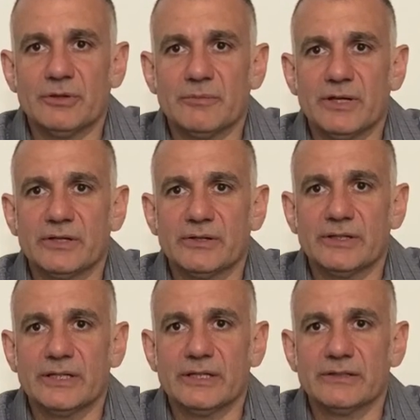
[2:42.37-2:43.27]
I'm not going
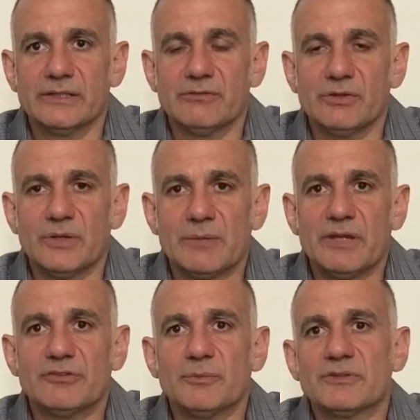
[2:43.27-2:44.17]
to give you any
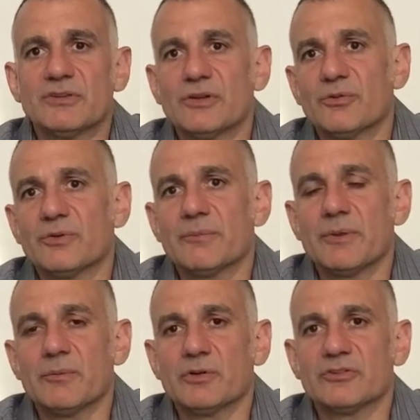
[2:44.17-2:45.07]
major material from
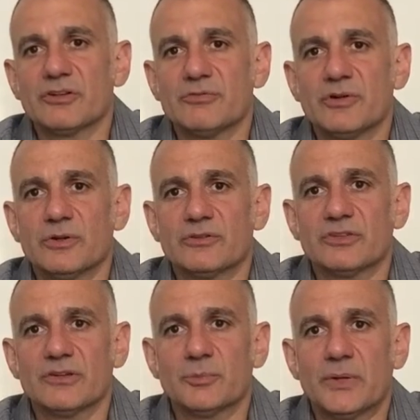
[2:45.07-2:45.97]
them. We're just going to focus
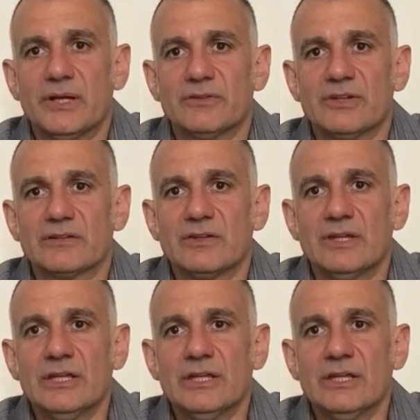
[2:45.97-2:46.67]
on this project.